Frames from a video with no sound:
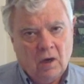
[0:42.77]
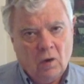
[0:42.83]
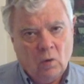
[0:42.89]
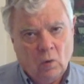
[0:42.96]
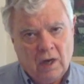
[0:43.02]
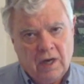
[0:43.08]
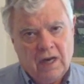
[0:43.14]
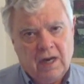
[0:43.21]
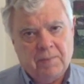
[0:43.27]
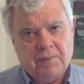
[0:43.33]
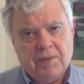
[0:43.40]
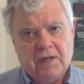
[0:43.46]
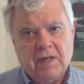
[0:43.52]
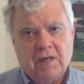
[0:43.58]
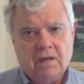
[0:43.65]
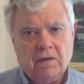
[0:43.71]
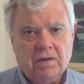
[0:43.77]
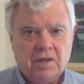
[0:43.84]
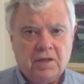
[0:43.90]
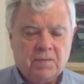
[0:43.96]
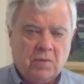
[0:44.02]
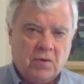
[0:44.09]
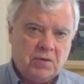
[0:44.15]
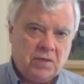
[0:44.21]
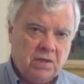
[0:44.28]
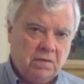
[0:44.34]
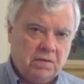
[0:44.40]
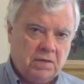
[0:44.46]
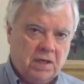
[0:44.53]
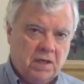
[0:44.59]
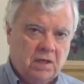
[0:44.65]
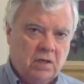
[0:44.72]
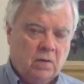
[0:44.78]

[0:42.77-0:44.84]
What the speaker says: What happened here that's most interesting